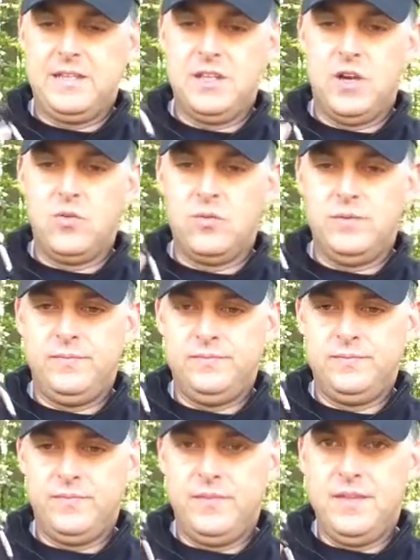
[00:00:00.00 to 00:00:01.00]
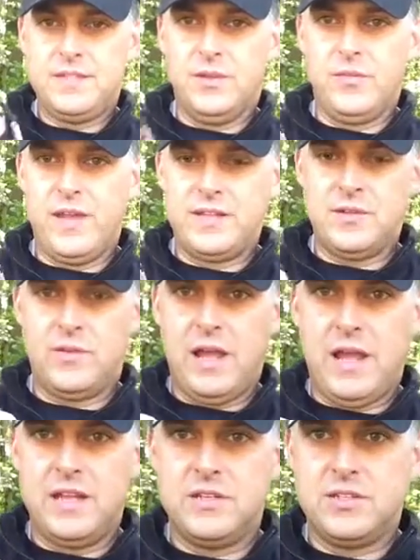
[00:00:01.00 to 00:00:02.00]
This little thing's
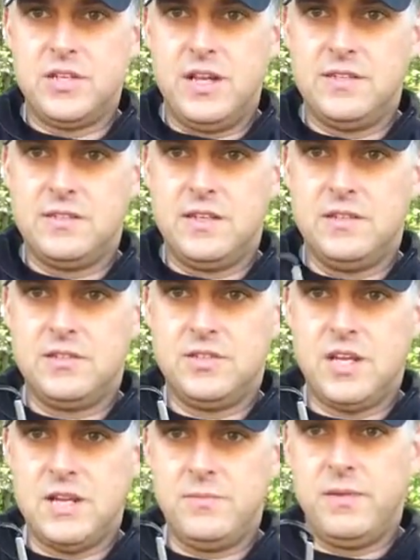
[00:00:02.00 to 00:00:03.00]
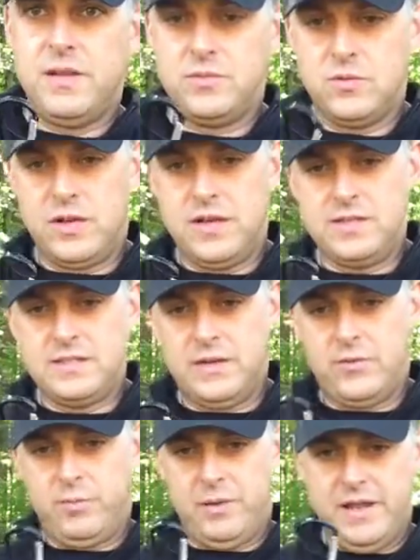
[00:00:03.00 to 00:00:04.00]
okay. It's chintzy, it's cheap, is what it is.
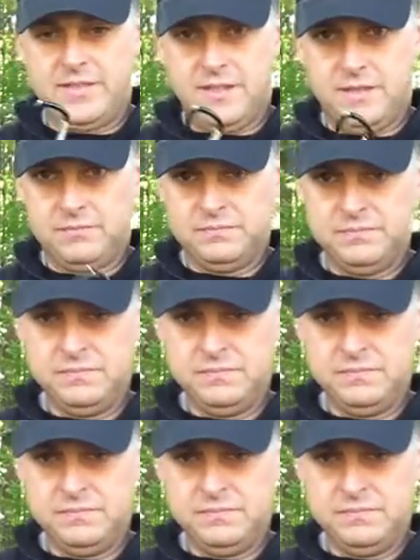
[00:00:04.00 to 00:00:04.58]
I'd replace it.